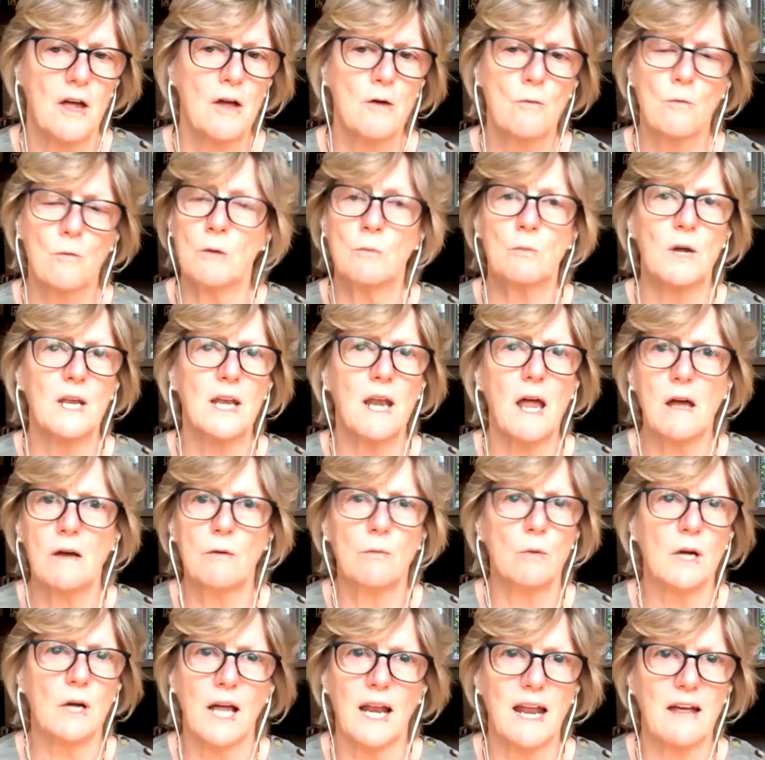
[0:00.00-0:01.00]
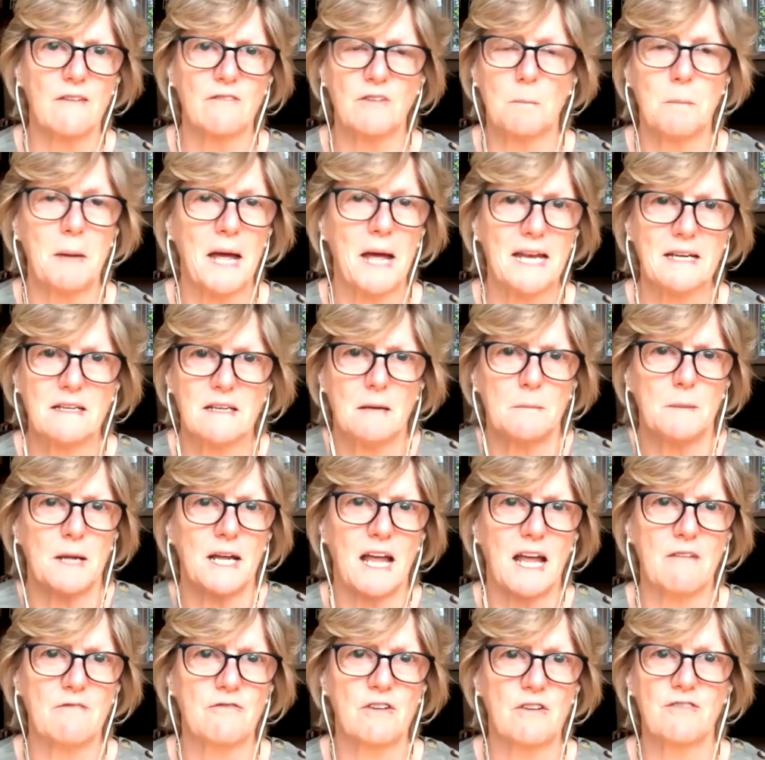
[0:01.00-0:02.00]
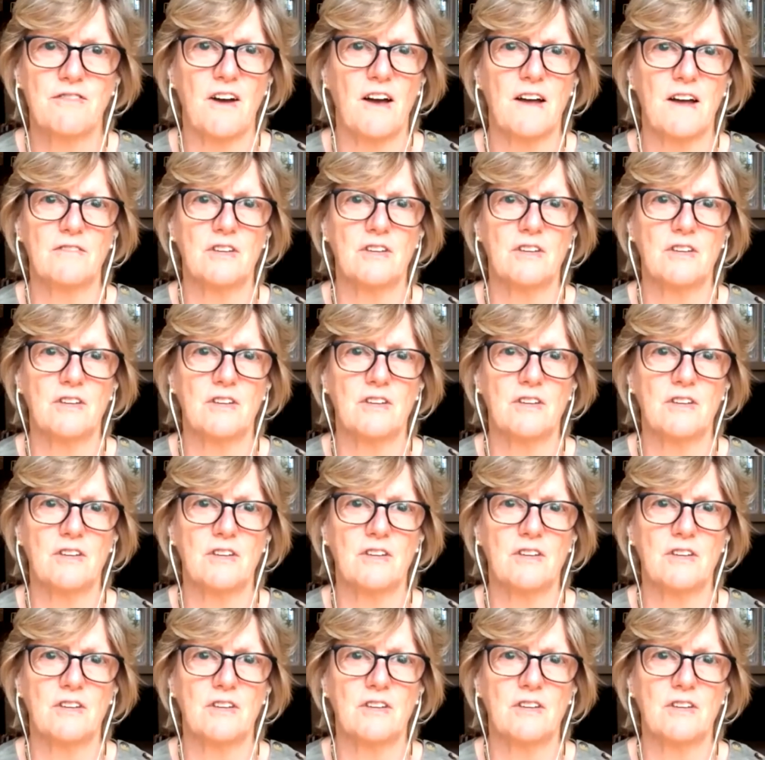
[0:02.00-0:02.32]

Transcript: when we know we're going to have a pandemic every 5